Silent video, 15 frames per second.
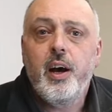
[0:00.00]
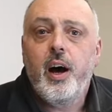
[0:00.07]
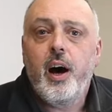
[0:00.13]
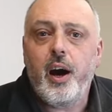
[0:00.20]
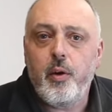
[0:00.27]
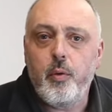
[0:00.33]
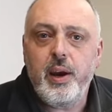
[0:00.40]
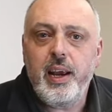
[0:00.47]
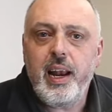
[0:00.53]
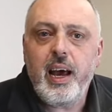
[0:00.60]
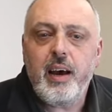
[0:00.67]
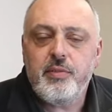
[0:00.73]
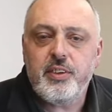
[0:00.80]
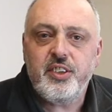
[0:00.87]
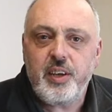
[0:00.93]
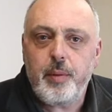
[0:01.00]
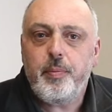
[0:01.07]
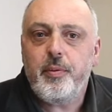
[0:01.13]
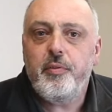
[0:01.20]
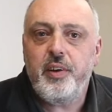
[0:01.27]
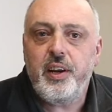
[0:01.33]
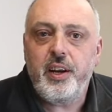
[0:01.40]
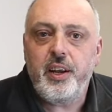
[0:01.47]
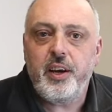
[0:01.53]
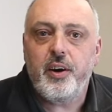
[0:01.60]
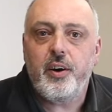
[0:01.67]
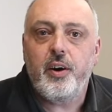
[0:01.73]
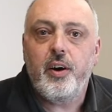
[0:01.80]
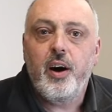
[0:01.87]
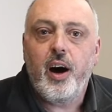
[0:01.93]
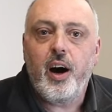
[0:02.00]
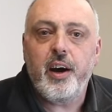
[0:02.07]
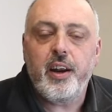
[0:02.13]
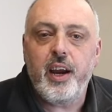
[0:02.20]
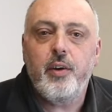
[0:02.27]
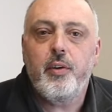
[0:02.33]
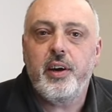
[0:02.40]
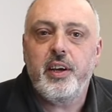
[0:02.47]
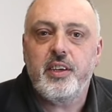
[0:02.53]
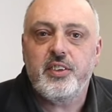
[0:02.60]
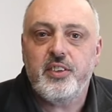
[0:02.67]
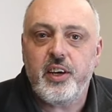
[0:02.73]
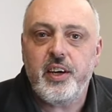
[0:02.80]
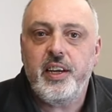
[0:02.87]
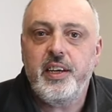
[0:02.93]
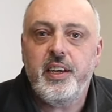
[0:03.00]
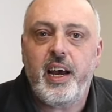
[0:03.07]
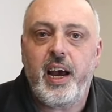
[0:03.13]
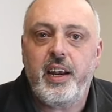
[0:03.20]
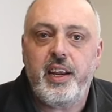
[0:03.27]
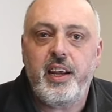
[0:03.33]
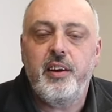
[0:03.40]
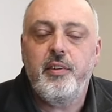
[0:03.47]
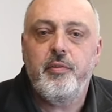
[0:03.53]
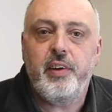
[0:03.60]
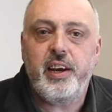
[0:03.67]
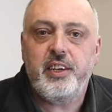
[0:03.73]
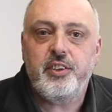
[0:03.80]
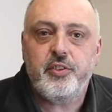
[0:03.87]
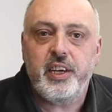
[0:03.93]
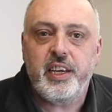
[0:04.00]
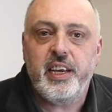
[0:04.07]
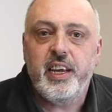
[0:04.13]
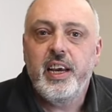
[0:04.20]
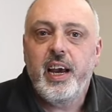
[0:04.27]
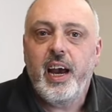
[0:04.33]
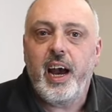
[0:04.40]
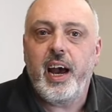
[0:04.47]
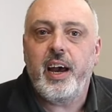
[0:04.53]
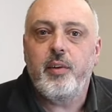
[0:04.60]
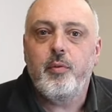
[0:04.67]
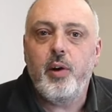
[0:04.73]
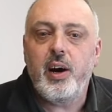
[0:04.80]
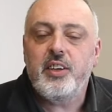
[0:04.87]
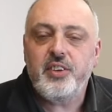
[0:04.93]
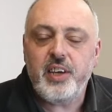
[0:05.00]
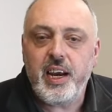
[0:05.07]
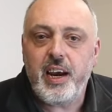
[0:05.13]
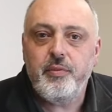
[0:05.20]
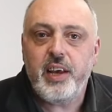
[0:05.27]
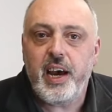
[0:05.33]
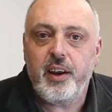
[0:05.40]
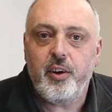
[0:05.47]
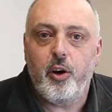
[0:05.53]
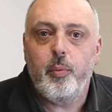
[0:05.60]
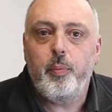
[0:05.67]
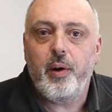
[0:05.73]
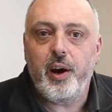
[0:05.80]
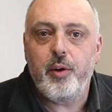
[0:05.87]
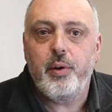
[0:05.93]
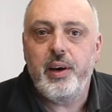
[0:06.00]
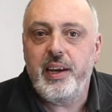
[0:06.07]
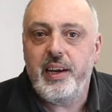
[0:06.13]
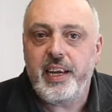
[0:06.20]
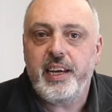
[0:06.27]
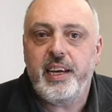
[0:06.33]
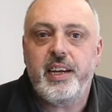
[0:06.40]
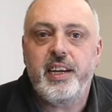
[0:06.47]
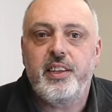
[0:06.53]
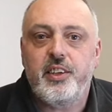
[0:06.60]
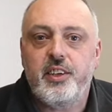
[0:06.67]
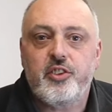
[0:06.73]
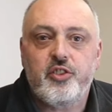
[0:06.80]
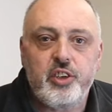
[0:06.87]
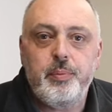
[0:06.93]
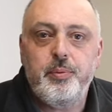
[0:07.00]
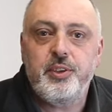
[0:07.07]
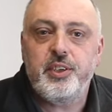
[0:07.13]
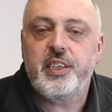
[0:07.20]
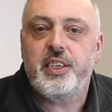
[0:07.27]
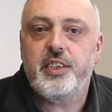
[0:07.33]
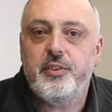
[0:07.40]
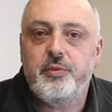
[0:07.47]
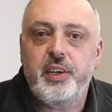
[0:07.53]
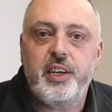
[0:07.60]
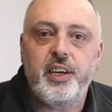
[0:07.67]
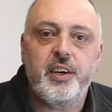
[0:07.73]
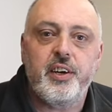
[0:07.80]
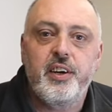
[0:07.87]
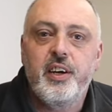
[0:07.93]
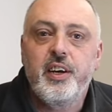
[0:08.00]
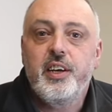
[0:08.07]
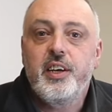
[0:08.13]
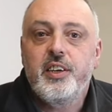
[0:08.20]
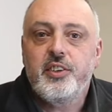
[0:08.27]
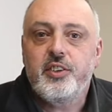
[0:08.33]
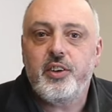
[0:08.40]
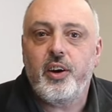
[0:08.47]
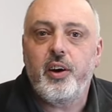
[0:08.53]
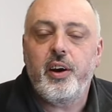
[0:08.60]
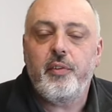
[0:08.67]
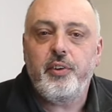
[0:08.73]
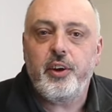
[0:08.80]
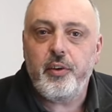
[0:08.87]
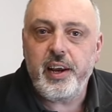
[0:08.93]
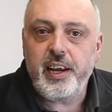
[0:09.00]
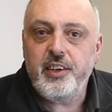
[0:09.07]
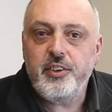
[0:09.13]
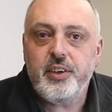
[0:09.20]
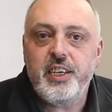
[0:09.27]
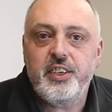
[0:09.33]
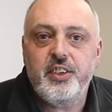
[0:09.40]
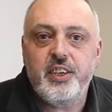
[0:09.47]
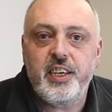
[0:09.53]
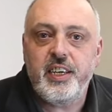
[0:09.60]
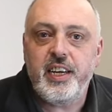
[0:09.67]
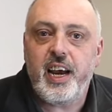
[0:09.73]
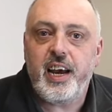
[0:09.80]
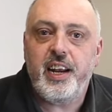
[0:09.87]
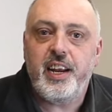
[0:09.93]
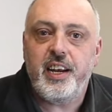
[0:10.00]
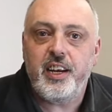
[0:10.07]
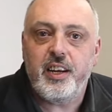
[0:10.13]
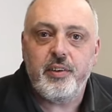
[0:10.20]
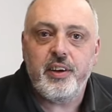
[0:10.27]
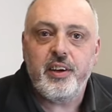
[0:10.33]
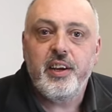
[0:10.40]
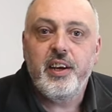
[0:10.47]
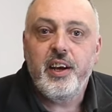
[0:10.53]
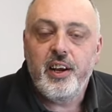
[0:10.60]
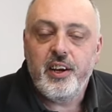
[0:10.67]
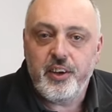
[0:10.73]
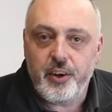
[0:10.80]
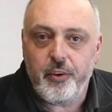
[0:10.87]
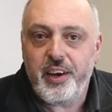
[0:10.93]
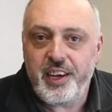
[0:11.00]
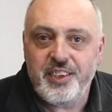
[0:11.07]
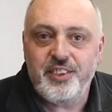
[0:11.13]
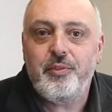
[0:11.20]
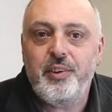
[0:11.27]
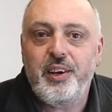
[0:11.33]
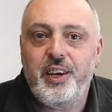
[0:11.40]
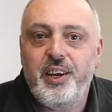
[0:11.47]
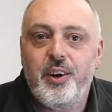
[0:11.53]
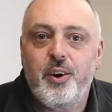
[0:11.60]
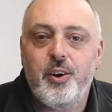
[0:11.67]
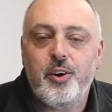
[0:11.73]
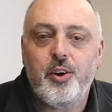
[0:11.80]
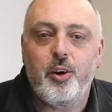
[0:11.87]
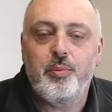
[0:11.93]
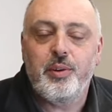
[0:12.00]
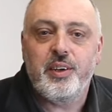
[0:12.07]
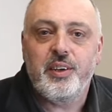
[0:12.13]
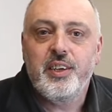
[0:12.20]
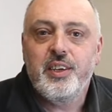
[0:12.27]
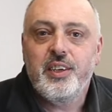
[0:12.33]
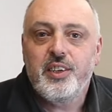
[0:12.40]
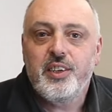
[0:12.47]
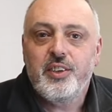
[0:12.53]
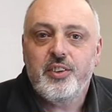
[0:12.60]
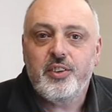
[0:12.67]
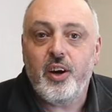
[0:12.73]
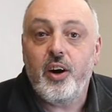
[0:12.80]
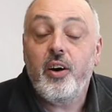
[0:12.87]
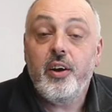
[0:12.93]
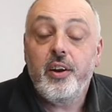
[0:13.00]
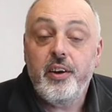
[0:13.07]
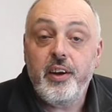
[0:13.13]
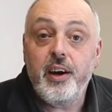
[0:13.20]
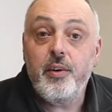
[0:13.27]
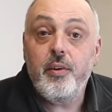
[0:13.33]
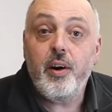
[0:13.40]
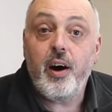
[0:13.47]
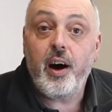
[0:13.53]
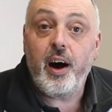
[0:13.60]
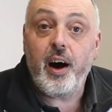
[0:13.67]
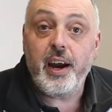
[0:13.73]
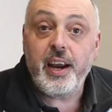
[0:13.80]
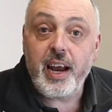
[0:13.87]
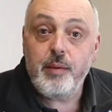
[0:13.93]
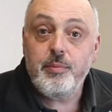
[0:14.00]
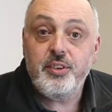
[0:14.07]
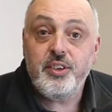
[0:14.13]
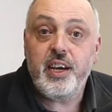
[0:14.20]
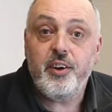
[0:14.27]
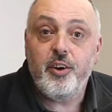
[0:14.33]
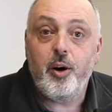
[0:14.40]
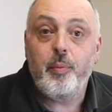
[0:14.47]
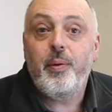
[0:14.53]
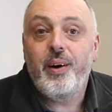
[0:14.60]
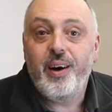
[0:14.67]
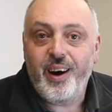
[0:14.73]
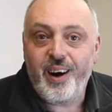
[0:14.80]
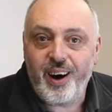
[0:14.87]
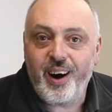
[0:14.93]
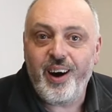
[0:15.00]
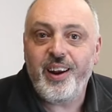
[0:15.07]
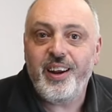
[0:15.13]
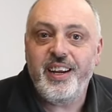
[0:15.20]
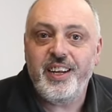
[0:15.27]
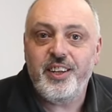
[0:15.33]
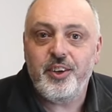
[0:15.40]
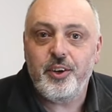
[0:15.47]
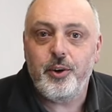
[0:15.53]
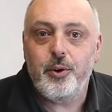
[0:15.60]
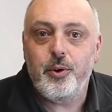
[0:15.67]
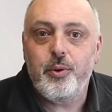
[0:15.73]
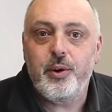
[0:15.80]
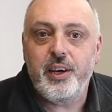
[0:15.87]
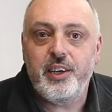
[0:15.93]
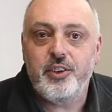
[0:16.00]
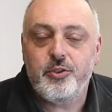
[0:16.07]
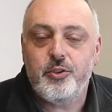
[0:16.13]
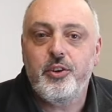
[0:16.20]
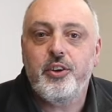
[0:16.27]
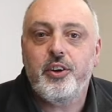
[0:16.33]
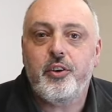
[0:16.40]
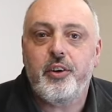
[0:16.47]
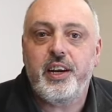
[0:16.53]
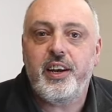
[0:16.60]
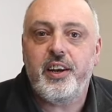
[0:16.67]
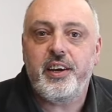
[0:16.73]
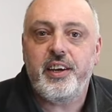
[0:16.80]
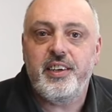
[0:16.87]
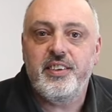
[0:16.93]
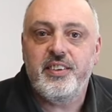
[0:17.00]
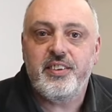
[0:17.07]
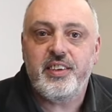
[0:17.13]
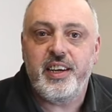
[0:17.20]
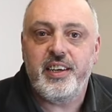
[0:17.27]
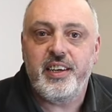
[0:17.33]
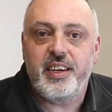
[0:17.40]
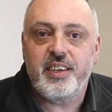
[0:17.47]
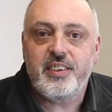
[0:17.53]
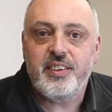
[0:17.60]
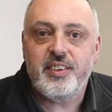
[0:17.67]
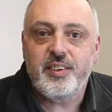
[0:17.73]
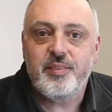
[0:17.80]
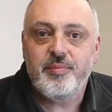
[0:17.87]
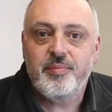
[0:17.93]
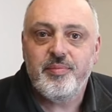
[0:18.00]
I will have a separate video on how I designed that in Vetric, and once I have that up, I will link it in the description of this video. So if you're interested in that end of it, there is a video coming. So now I am set up, all I need to do is run the grid lines in this.